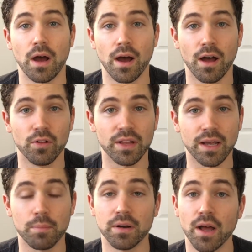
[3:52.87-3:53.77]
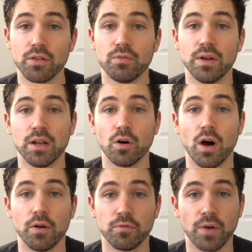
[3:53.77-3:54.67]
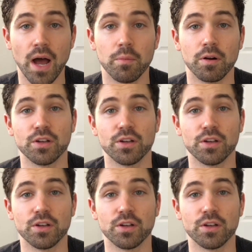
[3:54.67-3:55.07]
I'll link up another video on fiber,